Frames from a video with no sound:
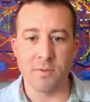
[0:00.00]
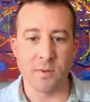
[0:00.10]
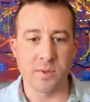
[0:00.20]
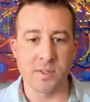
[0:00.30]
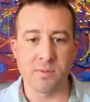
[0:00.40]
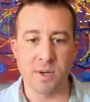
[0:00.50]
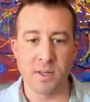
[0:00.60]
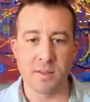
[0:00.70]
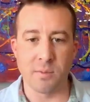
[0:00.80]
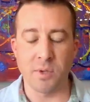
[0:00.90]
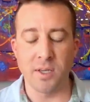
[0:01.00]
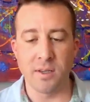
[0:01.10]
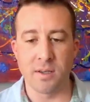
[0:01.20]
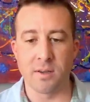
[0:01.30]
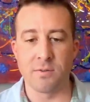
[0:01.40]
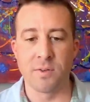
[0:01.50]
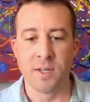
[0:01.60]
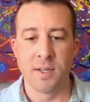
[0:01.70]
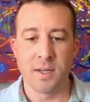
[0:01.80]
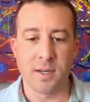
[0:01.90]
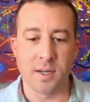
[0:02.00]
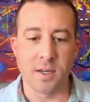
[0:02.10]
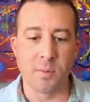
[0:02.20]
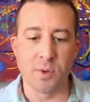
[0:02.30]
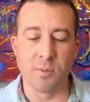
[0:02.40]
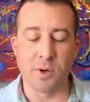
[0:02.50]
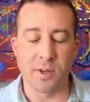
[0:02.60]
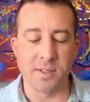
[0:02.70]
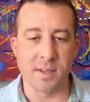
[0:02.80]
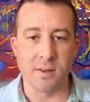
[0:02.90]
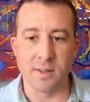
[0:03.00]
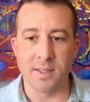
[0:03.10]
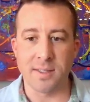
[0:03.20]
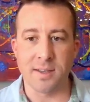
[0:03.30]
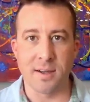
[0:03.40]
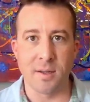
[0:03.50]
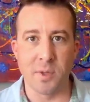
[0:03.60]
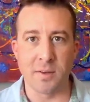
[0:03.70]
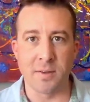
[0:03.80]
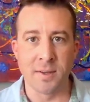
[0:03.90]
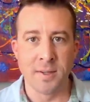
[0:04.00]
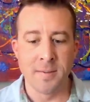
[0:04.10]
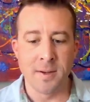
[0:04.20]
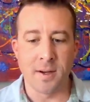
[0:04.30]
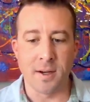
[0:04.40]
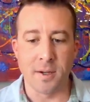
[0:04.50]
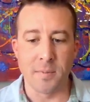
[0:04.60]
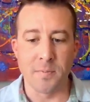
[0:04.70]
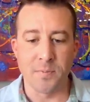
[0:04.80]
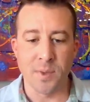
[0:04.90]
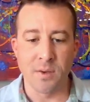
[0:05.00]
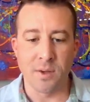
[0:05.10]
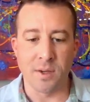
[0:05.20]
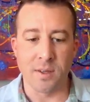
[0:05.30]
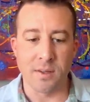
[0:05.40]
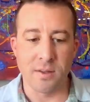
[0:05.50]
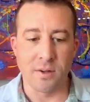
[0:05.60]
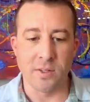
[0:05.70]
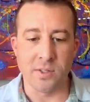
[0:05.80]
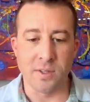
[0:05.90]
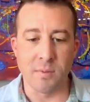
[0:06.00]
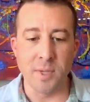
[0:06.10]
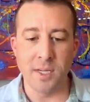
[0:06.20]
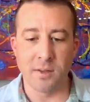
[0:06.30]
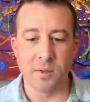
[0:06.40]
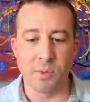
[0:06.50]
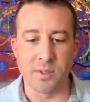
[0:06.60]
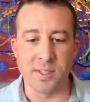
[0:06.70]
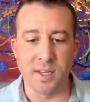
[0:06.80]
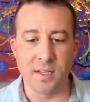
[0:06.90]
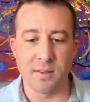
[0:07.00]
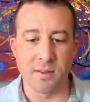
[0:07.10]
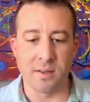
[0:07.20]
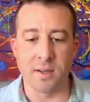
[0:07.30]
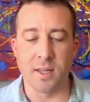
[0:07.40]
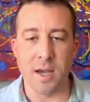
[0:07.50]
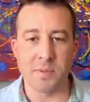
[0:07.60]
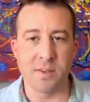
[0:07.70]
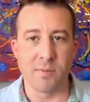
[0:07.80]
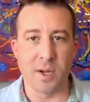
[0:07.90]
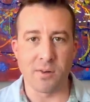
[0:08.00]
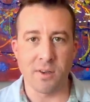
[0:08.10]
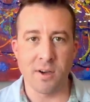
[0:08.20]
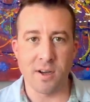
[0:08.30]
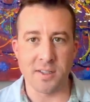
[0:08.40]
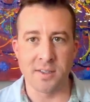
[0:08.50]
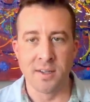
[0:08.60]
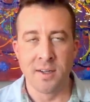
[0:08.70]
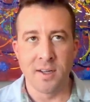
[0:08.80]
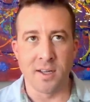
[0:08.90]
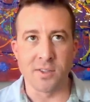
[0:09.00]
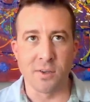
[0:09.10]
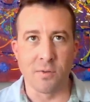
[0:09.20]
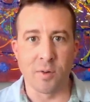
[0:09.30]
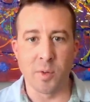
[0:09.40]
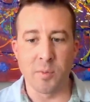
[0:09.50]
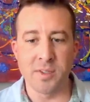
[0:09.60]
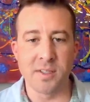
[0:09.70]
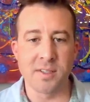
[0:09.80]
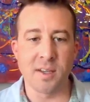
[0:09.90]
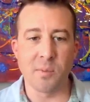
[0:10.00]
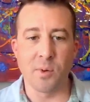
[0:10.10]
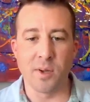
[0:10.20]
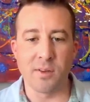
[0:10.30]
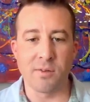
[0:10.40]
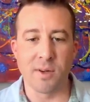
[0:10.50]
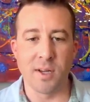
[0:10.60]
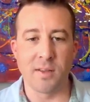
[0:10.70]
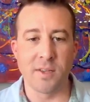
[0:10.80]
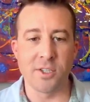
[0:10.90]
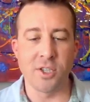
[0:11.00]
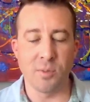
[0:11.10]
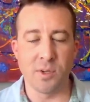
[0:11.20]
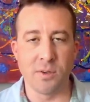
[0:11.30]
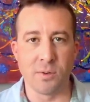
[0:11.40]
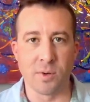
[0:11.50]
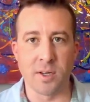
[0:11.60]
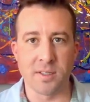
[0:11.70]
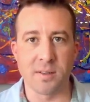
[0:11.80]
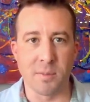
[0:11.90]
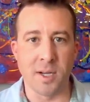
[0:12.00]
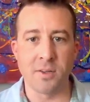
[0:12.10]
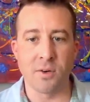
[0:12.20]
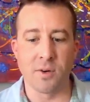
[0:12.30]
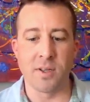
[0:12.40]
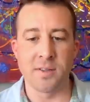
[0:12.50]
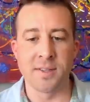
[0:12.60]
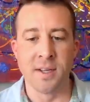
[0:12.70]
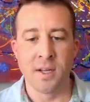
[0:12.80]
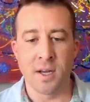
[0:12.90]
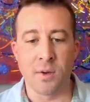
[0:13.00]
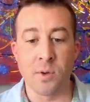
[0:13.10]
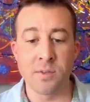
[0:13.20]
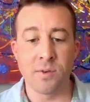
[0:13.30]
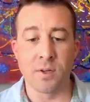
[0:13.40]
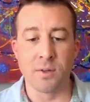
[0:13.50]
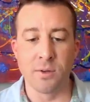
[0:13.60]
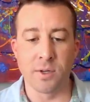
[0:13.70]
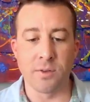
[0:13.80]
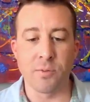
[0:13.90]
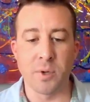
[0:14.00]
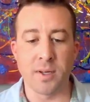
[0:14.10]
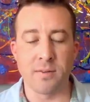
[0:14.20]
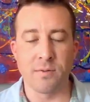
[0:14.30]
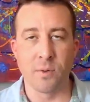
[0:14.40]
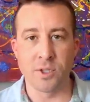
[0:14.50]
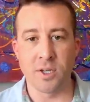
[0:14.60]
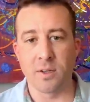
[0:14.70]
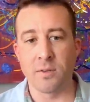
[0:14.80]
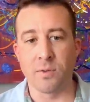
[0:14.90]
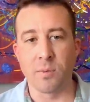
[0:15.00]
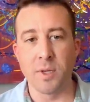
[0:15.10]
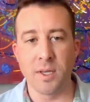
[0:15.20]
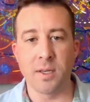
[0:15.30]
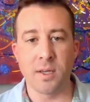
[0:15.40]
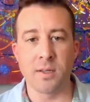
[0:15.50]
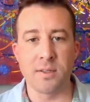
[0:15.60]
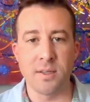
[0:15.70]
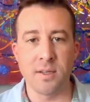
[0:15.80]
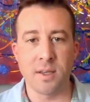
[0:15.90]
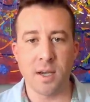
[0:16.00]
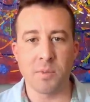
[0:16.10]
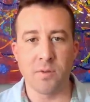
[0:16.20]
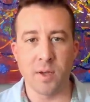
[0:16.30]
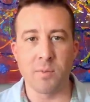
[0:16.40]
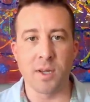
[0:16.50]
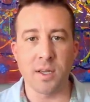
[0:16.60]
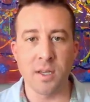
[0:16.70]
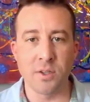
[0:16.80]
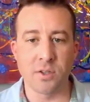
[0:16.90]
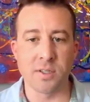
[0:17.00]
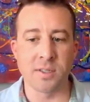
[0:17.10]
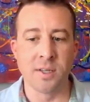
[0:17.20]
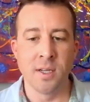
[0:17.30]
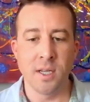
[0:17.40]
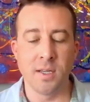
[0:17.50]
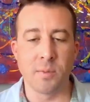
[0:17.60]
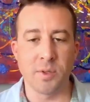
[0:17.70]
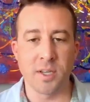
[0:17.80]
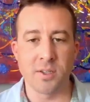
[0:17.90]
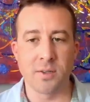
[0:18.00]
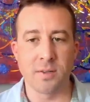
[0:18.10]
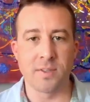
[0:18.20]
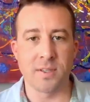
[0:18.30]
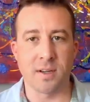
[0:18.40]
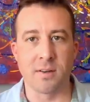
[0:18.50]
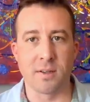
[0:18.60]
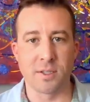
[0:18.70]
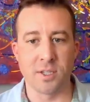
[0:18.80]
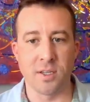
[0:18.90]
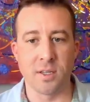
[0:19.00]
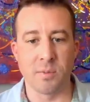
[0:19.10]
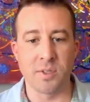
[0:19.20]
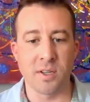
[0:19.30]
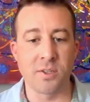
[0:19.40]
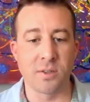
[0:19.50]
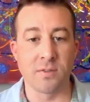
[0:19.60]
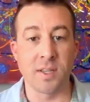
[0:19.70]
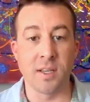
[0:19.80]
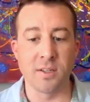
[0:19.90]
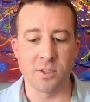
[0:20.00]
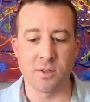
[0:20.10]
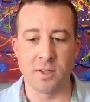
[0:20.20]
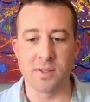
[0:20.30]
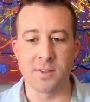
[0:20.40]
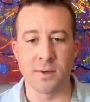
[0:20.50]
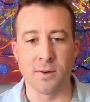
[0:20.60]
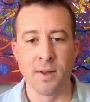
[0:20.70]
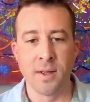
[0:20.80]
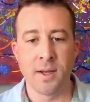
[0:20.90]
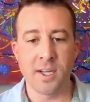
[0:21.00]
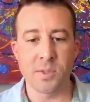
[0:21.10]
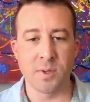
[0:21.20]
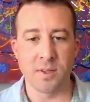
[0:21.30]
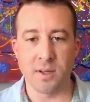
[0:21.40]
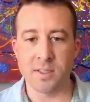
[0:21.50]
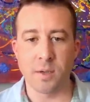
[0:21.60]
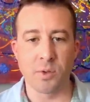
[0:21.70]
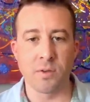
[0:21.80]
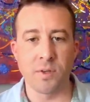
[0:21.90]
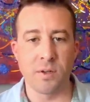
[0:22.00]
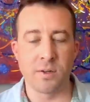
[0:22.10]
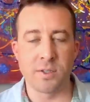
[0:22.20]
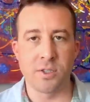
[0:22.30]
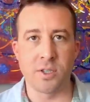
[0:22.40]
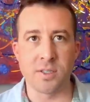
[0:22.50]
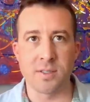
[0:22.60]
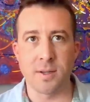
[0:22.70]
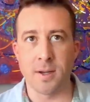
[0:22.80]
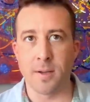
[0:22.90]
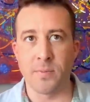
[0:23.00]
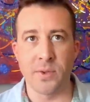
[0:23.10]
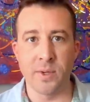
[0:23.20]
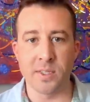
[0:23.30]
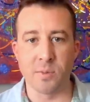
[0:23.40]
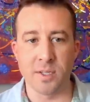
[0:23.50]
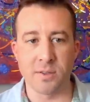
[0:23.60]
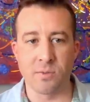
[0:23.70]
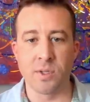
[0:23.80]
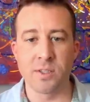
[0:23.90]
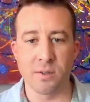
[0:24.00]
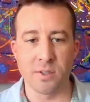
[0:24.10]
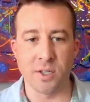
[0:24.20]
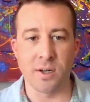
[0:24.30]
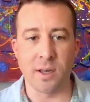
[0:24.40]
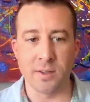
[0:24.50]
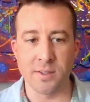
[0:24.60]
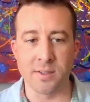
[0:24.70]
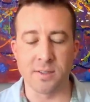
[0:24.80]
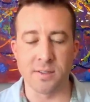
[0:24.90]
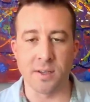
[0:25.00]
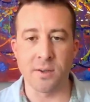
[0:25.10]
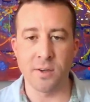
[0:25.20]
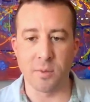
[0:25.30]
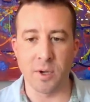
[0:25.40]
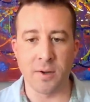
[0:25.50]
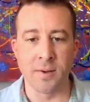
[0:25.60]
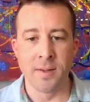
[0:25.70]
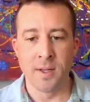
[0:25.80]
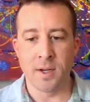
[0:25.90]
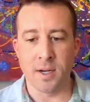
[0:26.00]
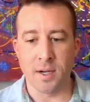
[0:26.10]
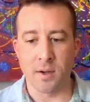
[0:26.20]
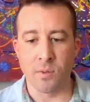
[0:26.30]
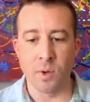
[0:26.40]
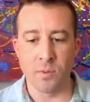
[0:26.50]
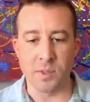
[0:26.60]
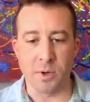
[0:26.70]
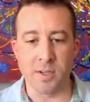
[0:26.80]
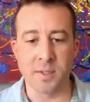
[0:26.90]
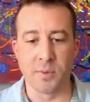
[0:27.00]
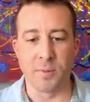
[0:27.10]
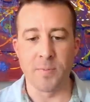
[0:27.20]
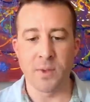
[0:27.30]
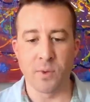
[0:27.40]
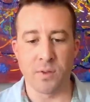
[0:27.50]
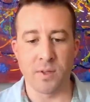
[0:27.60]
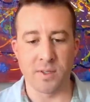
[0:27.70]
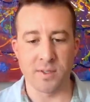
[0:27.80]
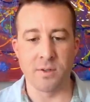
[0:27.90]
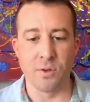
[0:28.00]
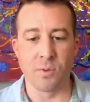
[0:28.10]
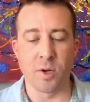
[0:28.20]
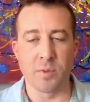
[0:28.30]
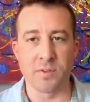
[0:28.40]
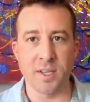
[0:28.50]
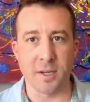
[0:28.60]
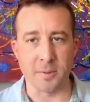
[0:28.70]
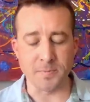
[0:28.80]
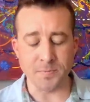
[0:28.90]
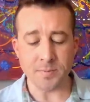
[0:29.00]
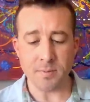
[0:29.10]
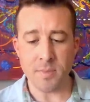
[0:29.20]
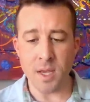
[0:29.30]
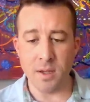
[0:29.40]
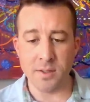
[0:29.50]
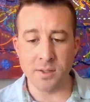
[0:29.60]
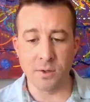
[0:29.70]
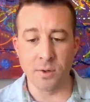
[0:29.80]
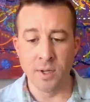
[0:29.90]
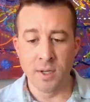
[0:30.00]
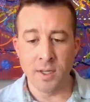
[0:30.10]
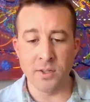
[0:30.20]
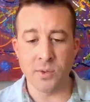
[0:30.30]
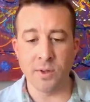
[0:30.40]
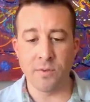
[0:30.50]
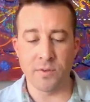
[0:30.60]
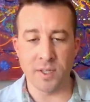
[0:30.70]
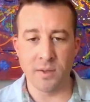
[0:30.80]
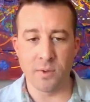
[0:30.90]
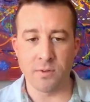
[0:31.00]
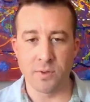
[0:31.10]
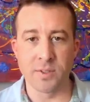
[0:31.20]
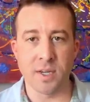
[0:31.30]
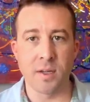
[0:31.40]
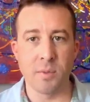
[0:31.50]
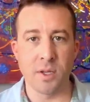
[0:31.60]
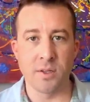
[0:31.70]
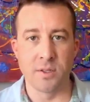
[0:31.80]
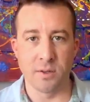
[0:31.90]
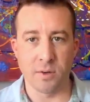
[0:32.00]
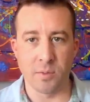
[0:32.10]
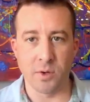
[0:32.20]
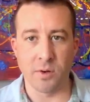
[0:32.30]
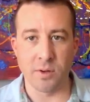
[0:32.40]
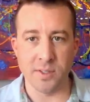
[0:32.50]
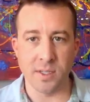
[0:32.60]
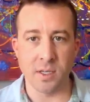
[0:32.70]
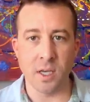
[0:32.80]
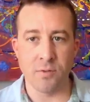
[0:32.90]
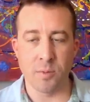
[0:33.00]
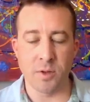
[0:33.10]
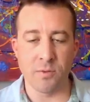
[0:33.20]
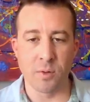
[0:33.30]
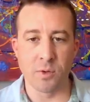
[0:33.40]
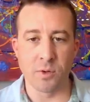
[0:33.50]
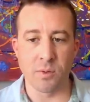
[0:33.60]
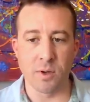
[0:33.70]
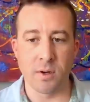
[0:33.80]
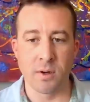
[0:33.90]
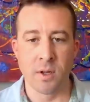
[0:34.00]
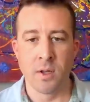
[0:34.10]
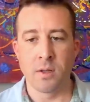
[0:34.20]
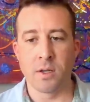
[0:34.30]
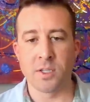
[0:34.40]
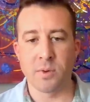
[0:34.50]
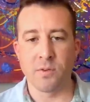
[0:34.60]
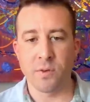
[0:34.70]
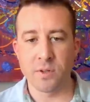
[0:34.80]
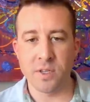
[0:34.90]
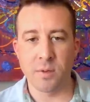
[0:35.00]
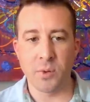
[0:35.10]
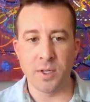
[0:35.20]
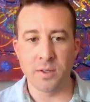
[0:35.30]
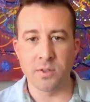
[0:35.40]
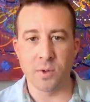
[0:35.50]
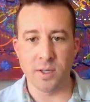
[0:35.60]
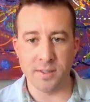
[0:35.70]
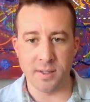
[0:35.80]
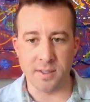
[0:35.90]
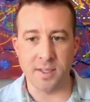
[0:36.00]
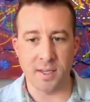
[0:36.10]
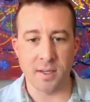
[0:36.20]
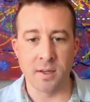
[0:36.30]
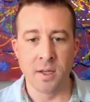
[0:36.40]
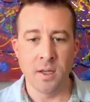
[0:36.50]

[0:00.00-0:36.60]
It was right at the peak of uh, a bull market cycle at that time. And, um, uh, you know, this immediately preceded the collapse of Mt. Gox. And so, from a business standpoint, creating these GPU rigs to mine coins uh, wasn't very lucrative. But fortunately for me, it did captivate my interest in the potential of the technology and the potential of the industry. And so I spent the next couple of years just um, doing as much research and analysis as I could about uh, what was possible with this new realm of tech. And so in 2015, went full time into cryptocurrency, gave up my formal career, launched my first company in 2016.